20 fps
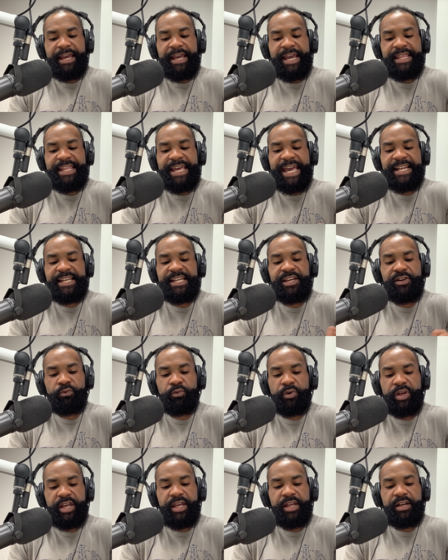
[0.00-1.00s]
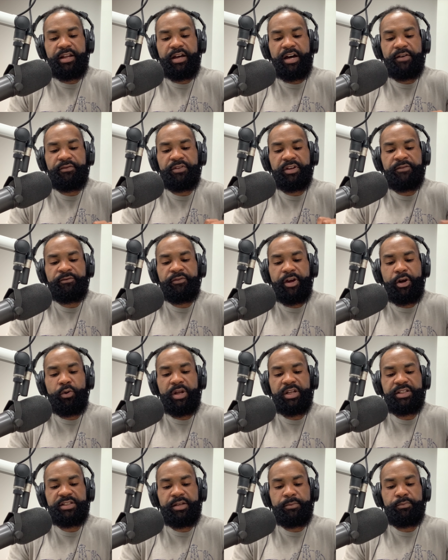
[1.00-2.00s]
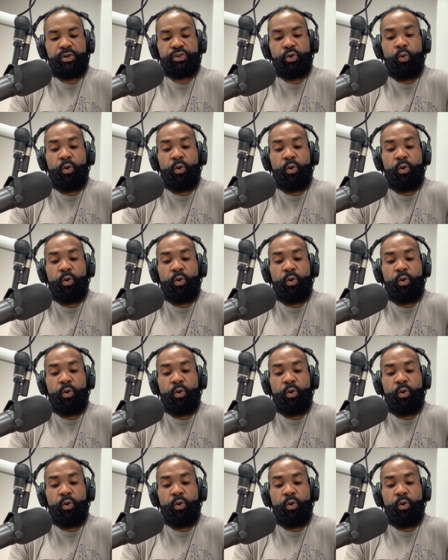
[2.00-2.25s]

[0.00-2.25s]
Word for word: and they had to get rid of the Confederate symbols